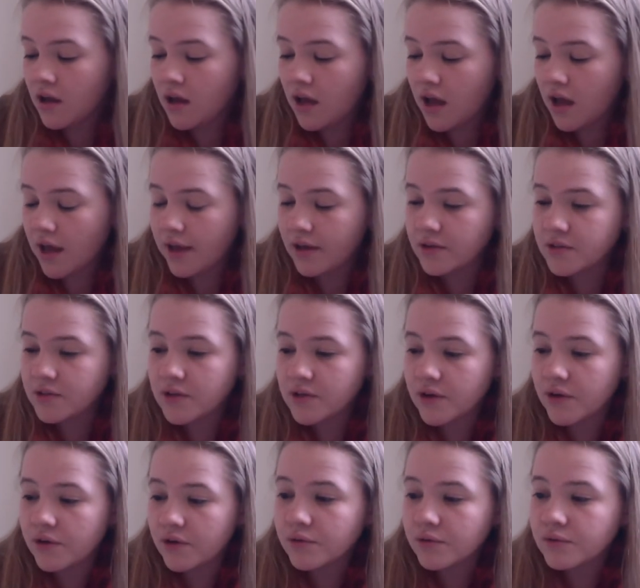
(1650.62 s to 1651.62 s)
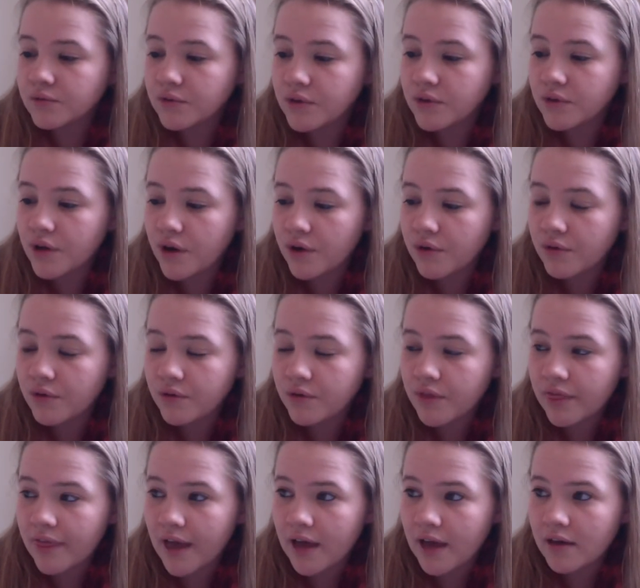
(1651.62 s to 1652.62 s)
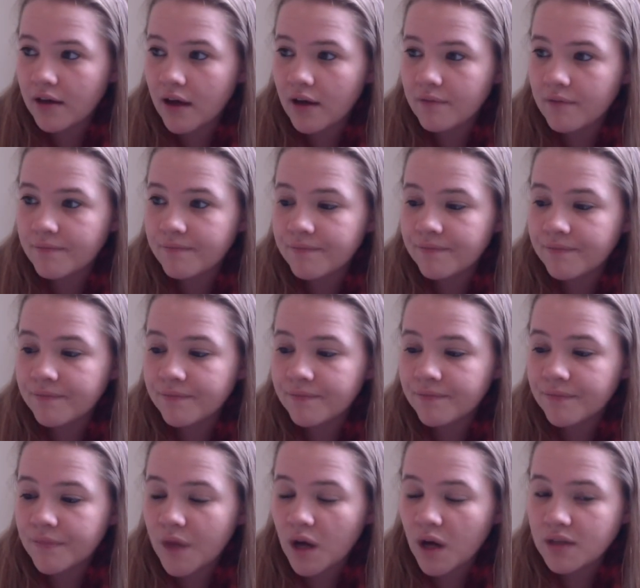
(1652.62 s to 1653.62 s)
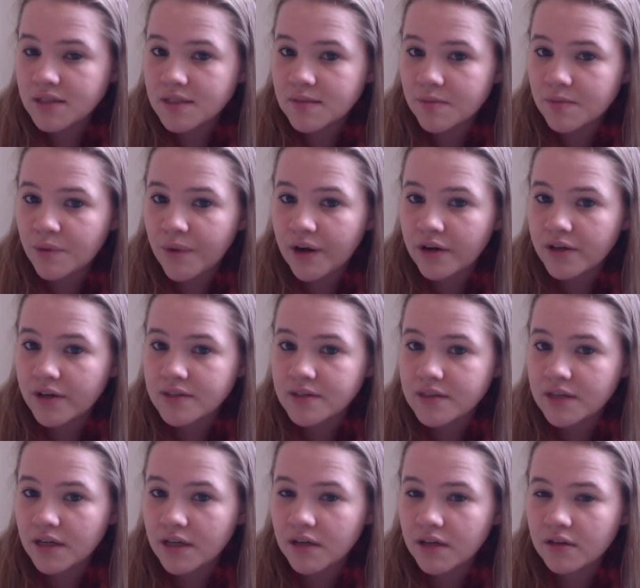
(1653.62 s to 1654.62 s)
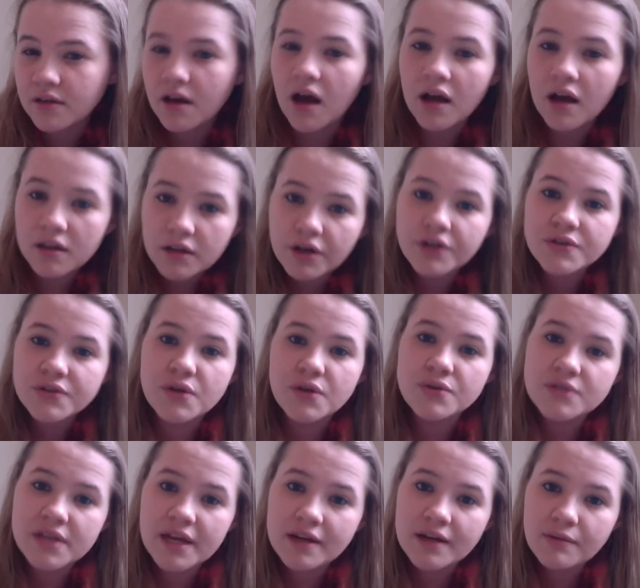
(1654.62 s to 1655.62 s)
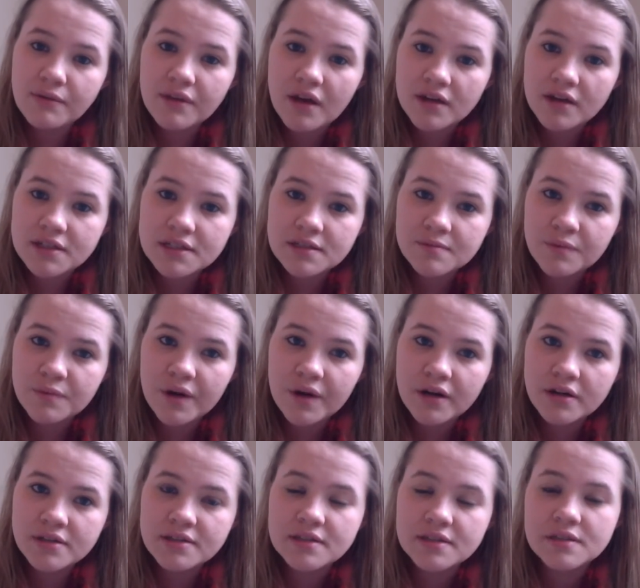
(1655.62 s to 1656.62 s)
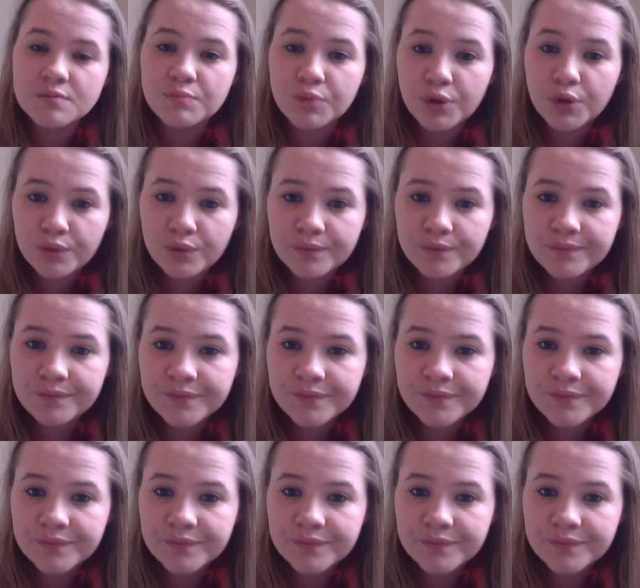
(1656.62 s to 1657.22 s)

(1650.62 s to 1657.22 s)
I also know that autism awareness, the color associated with autism awareness is blue.